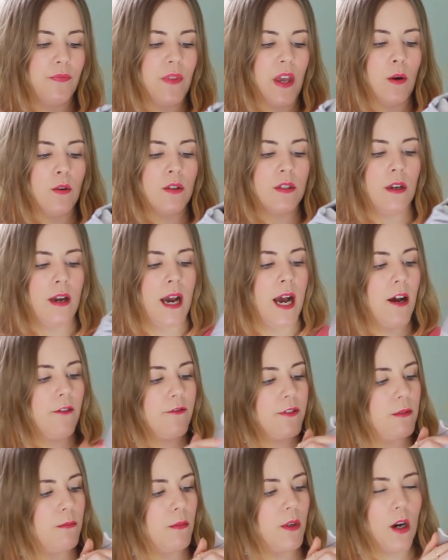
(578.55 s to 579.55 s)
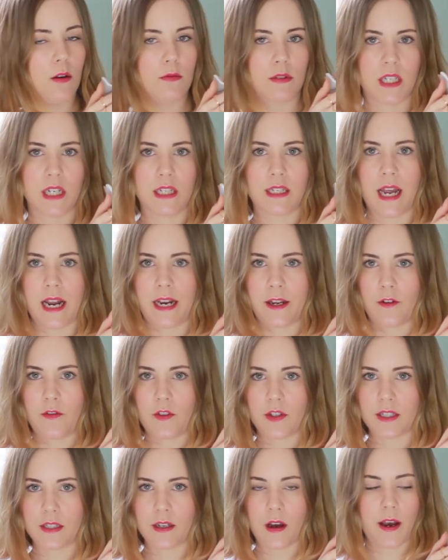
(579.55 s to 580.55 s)
They also have some gold detailing
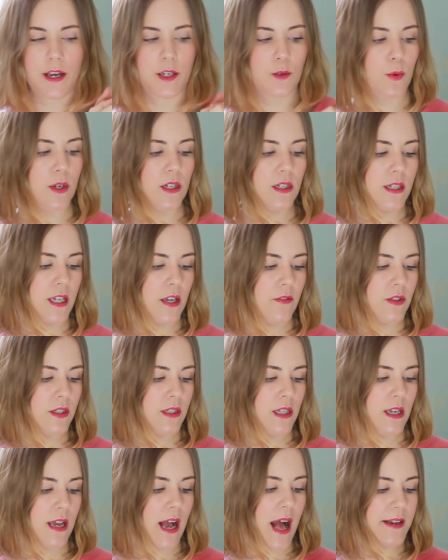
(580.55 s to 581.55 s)
on the side which gives the